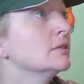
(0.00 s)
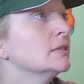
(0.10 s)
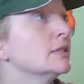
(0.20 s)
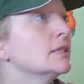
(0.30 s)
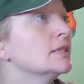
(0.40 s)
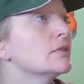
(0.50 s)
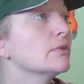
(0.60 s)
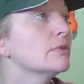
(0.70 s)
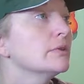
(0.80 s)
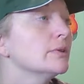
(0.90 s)
And that's
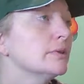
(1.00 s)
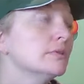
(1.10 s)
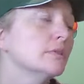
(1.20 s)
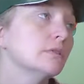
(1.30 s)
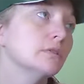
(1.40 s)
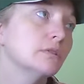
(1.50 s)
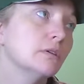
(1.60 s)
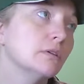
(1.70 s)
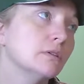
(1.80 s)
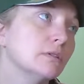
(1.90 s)
all
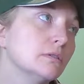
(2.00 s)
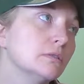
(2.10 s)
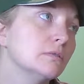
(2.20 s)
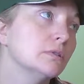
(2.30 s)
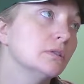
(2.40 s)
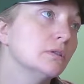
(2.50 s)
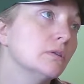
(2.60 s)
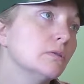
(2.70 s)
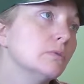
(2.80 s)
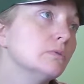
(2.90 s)
doing an
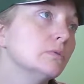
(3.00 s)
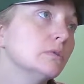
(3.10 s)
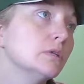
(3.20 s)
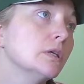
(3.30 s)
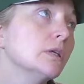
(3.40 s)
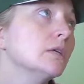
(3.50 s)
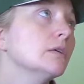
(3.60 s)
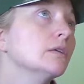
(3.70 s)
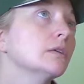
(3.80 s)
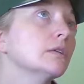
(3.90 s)
overlay.
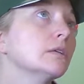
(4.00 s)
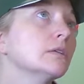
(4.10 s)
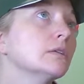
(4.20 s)
Like,